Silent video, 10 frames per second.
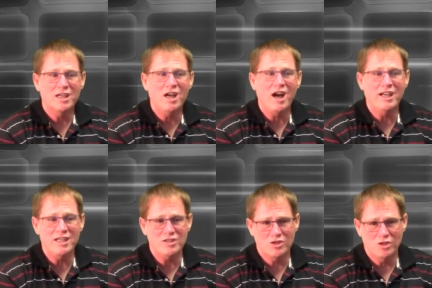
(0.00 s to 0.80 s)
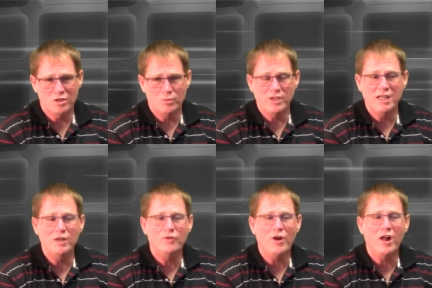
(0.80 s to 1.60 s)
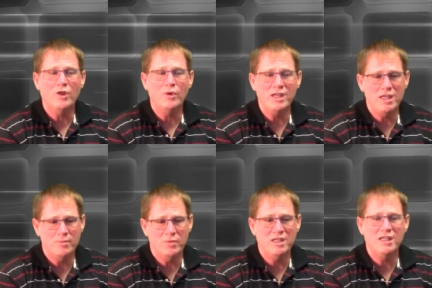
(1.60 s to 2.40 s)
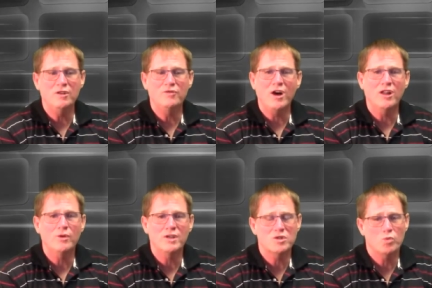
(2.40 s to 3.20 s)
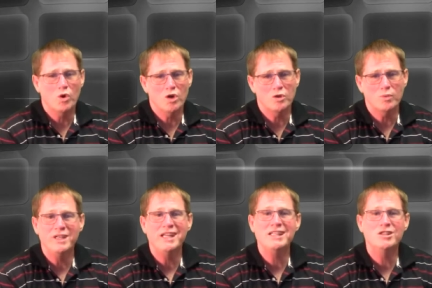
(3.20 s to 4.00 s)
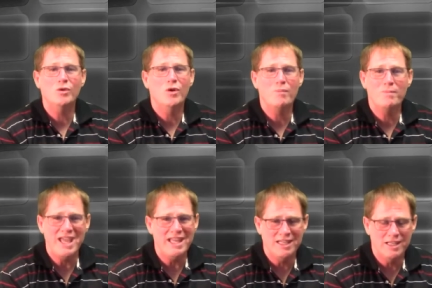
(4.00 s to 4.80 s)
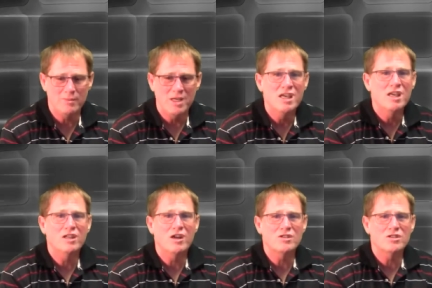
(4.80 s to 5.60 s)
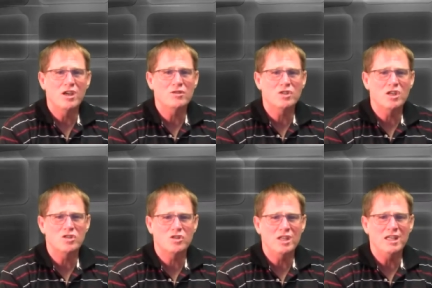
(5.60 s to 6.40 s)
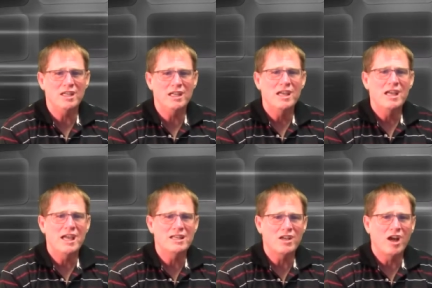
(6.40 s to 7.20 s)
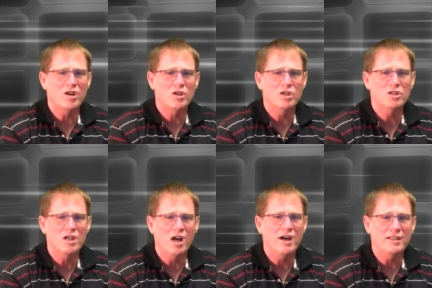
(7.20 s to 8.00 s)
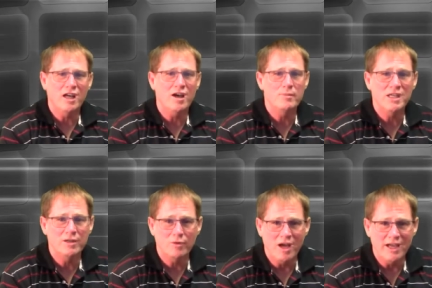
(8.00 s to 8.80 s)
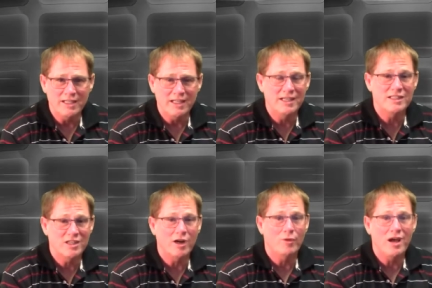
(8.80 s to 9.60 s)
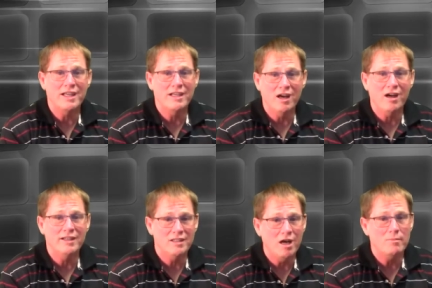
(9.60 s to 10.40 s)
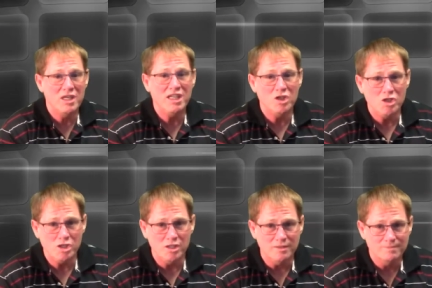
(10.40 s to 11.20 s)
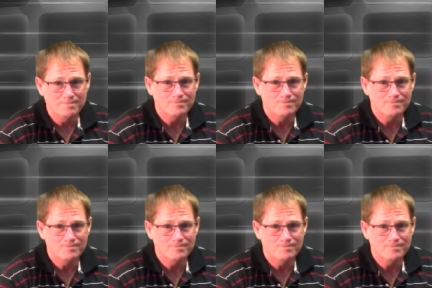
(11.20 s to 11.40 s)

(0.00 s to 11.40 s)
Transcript: God is good. We need to follow Him. We need to follow His Word. We need to obey Him. There is no such thing as our good God not being right, and as our right God not being good.